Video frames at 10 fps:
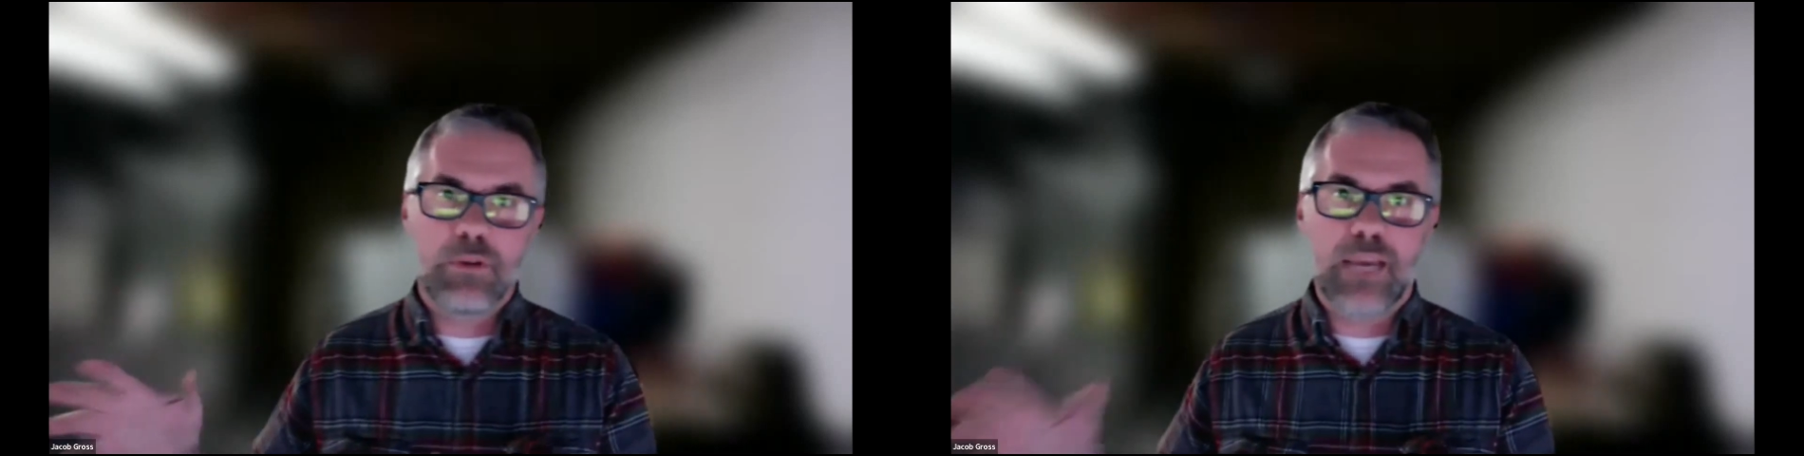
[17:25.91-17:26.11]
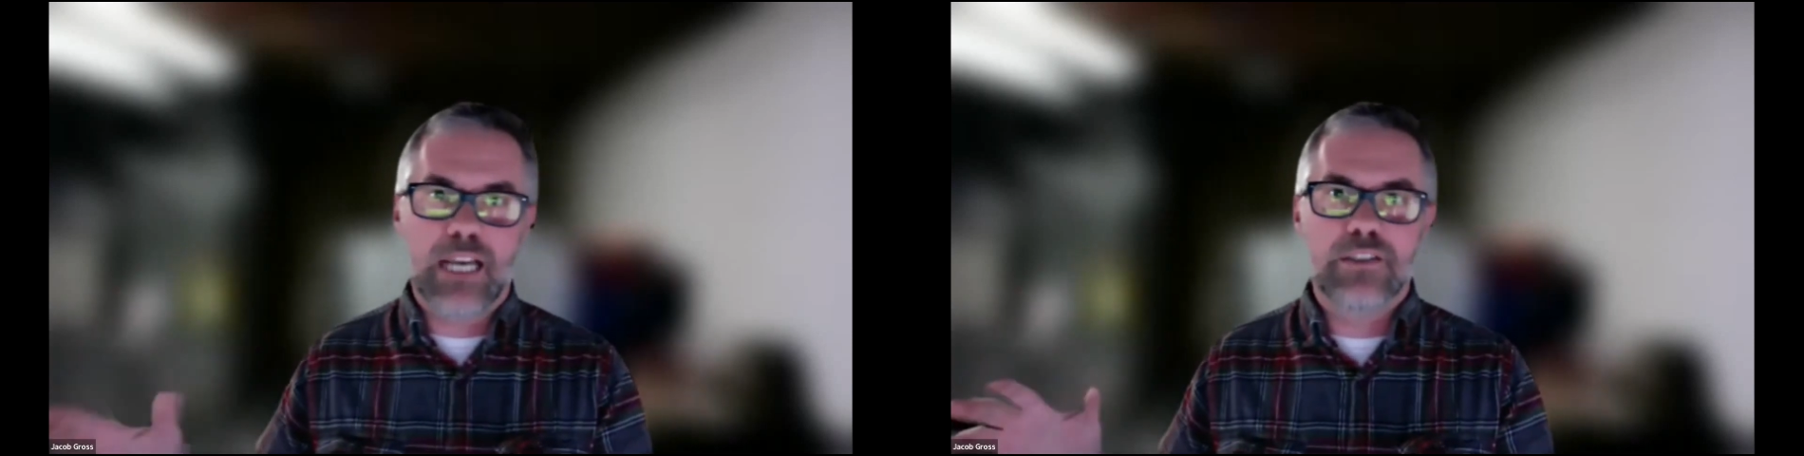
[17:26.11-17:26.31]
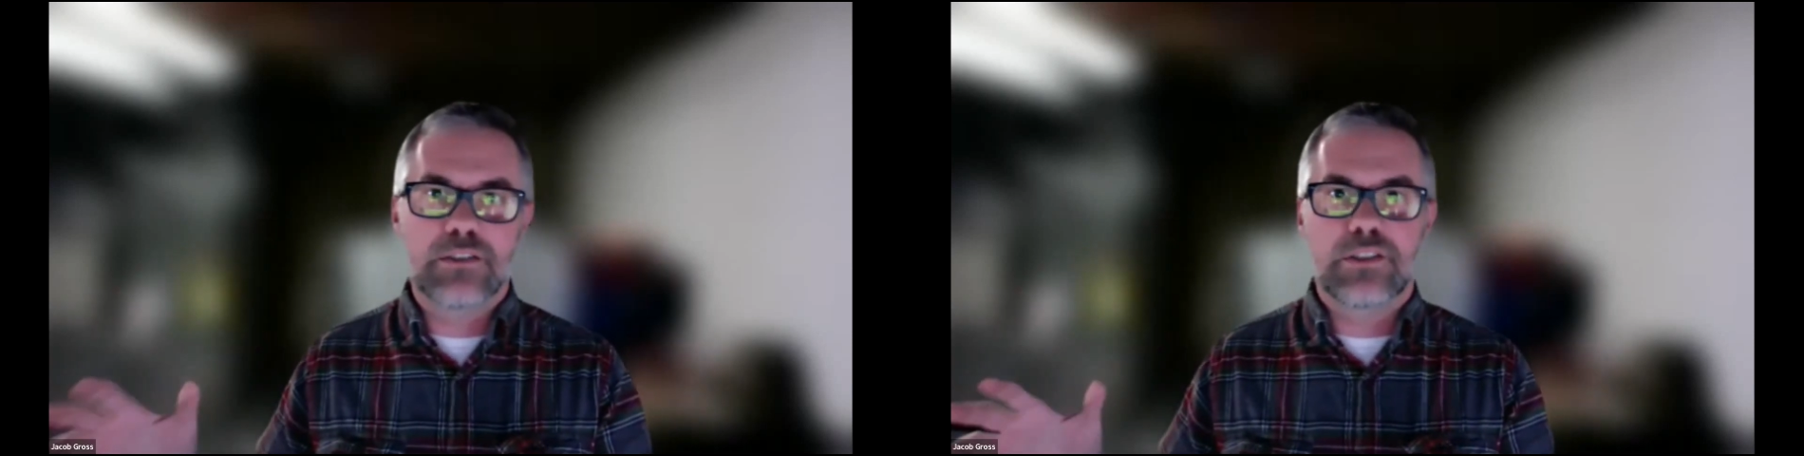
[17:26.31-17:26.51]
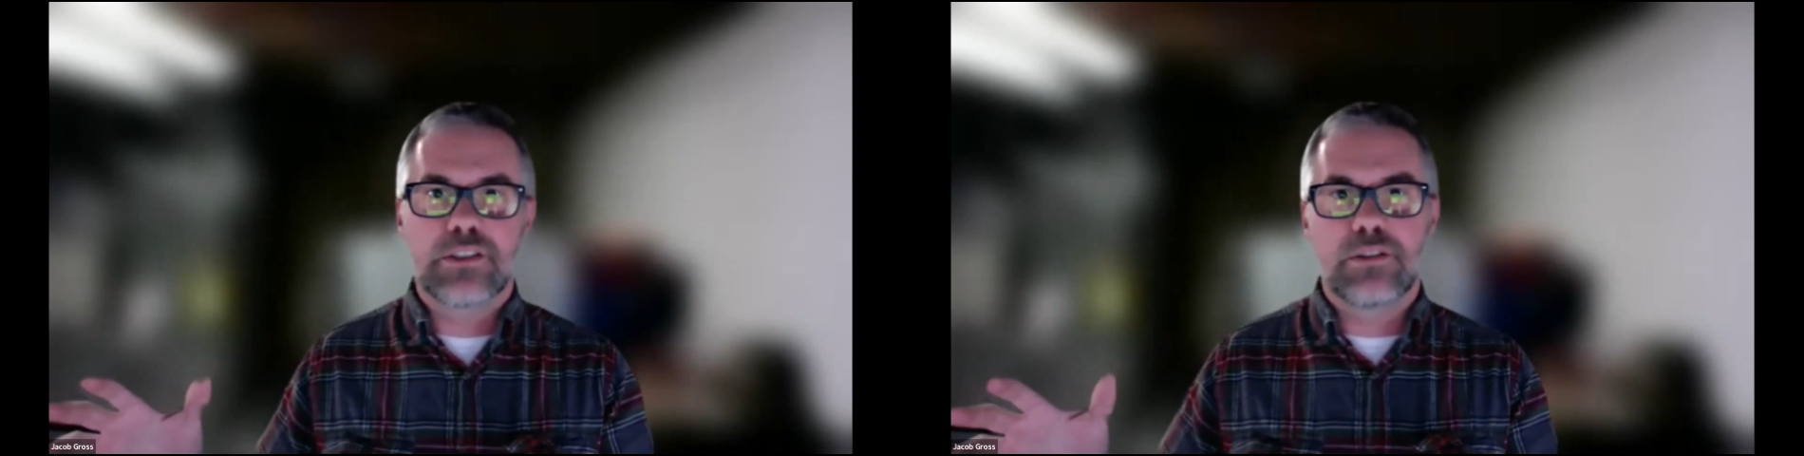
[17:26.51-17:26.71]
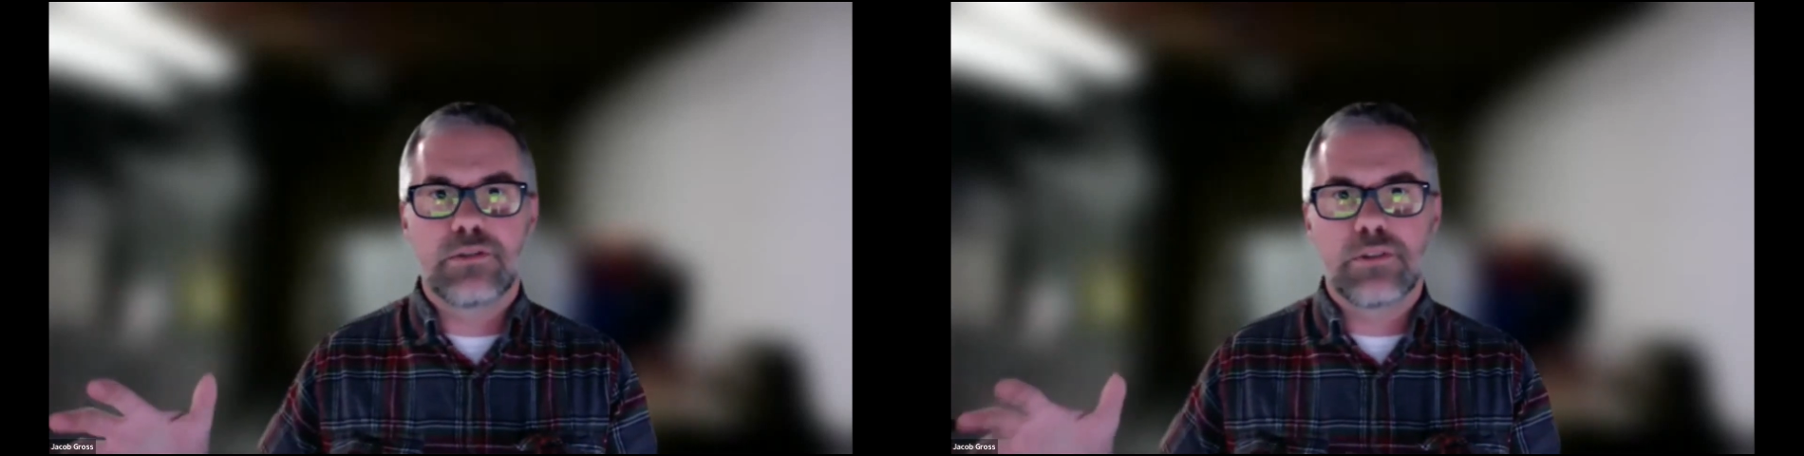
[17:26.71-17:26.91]
master's
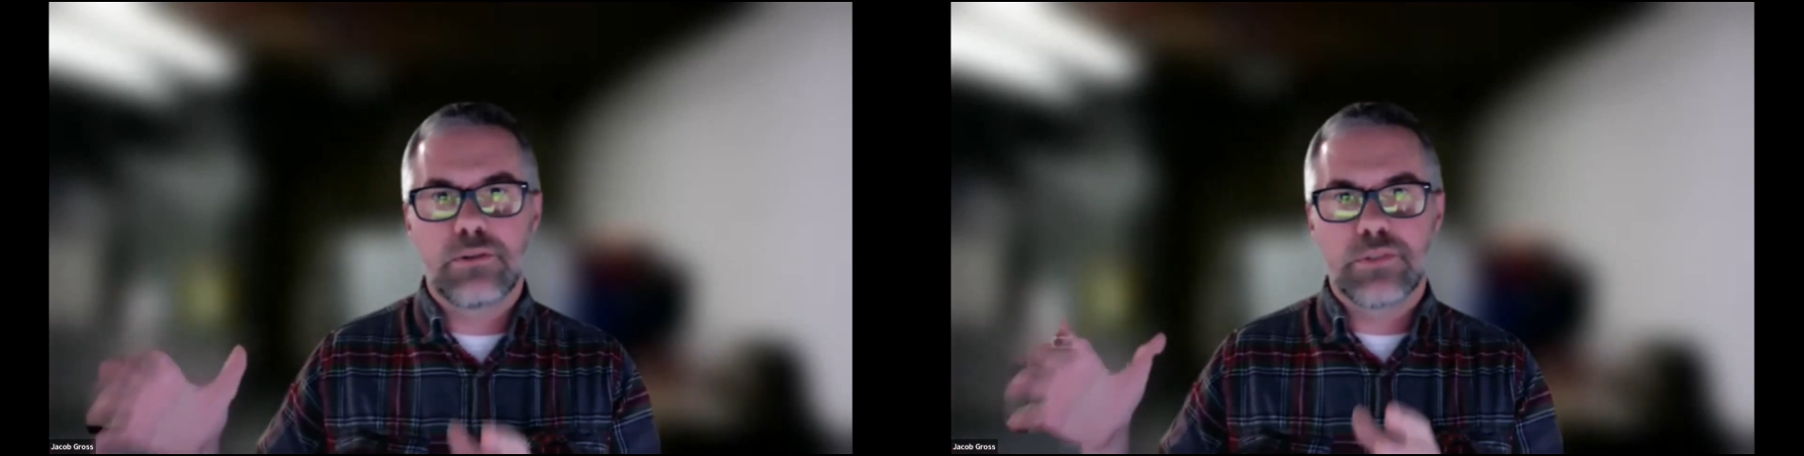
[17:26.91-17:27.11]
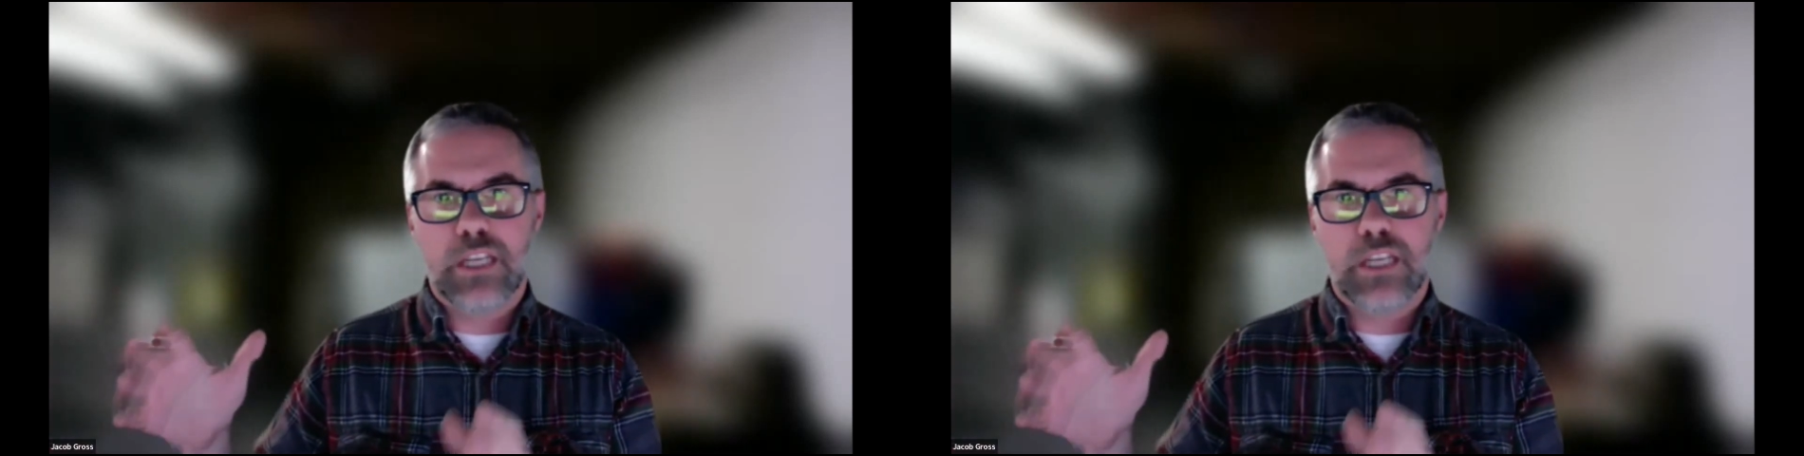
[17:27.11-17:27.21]
student who is